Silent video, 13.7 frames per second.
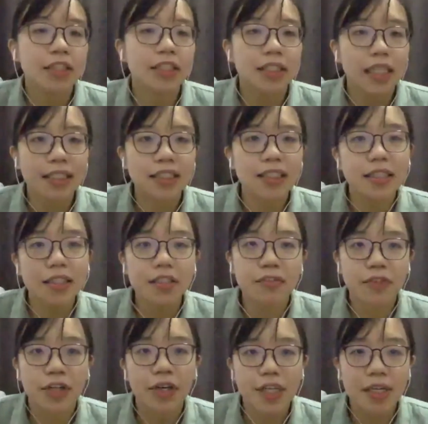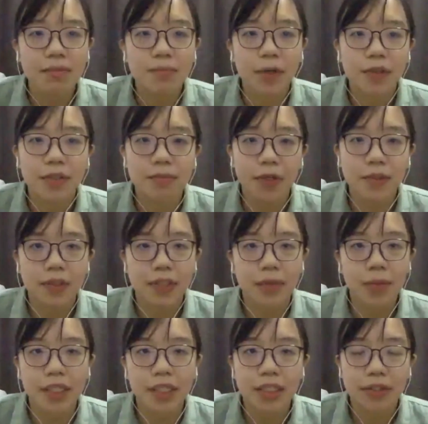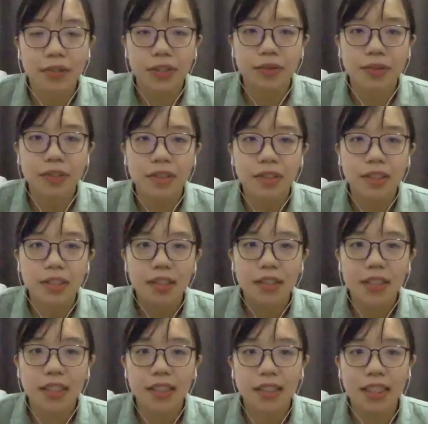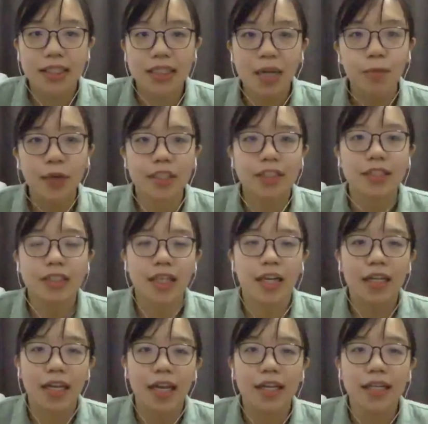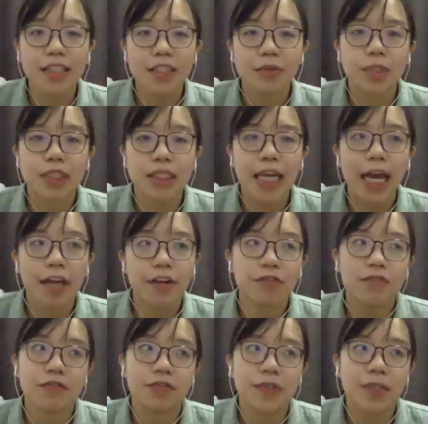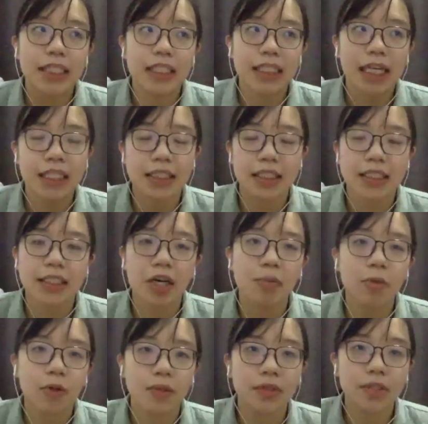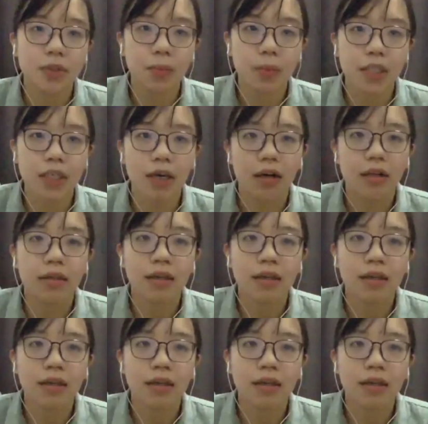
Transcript: still a very important model that we need to use, because it's somewhere to start. Like at least we have the cancer cell models to work on,